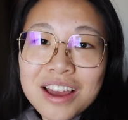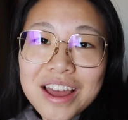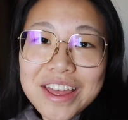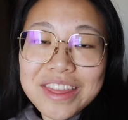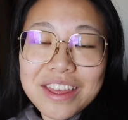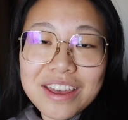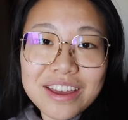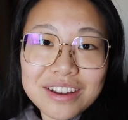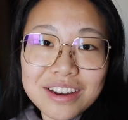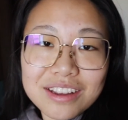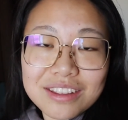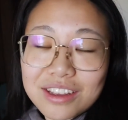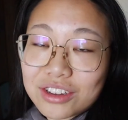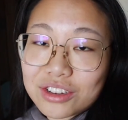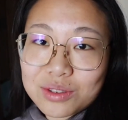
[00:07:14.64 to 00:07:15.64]
and then
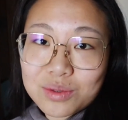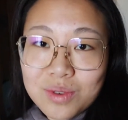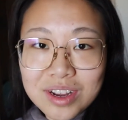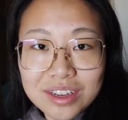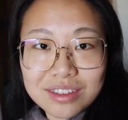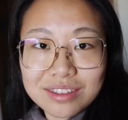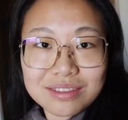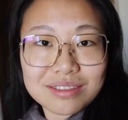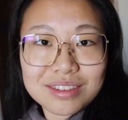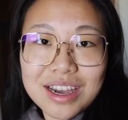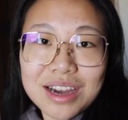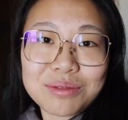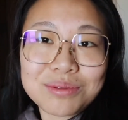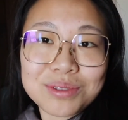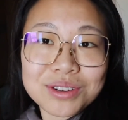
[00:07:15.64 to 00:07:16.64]
they just write
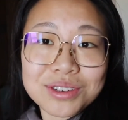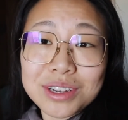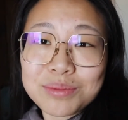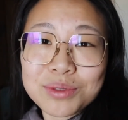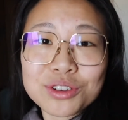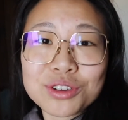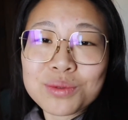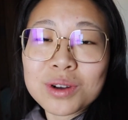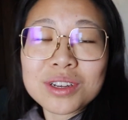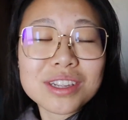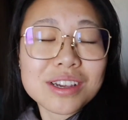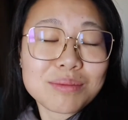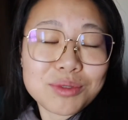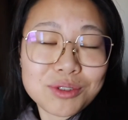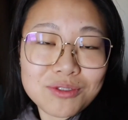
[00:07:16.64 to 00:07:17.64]
down what your temperature was
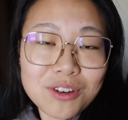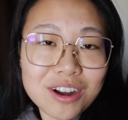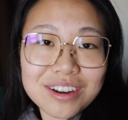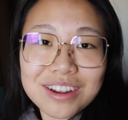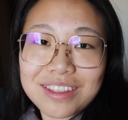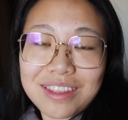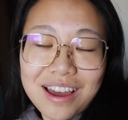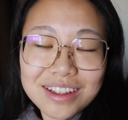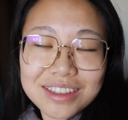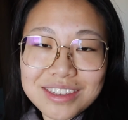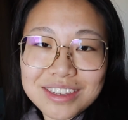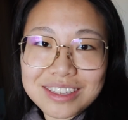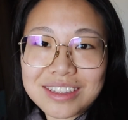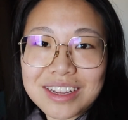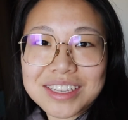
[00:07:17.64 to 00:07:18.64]
and move on. And
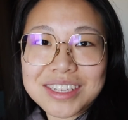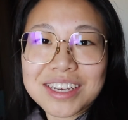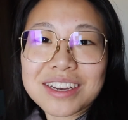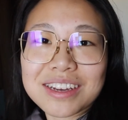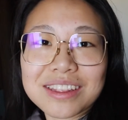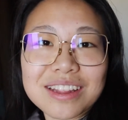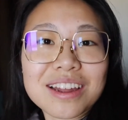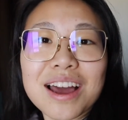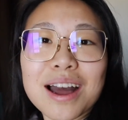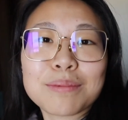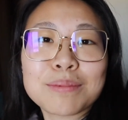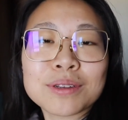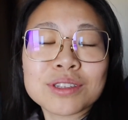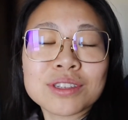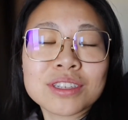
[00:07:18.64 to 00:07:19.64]
that's it, and that
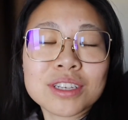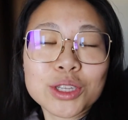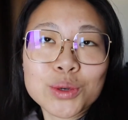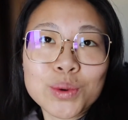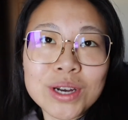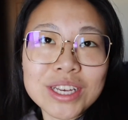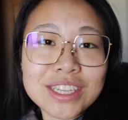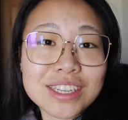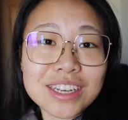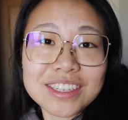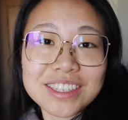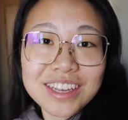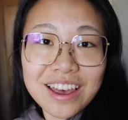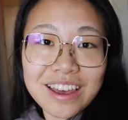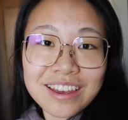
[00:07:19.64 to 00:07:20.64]
happens twice a
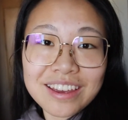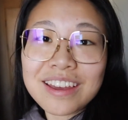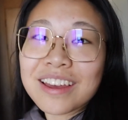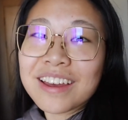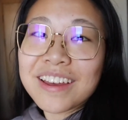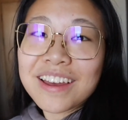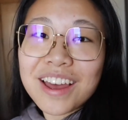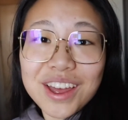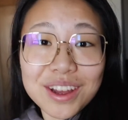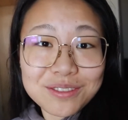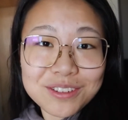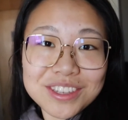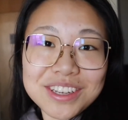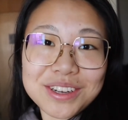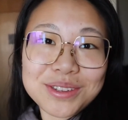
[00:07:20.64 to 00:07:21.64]
day,
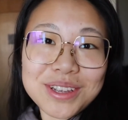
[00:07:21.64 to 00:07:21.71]
every single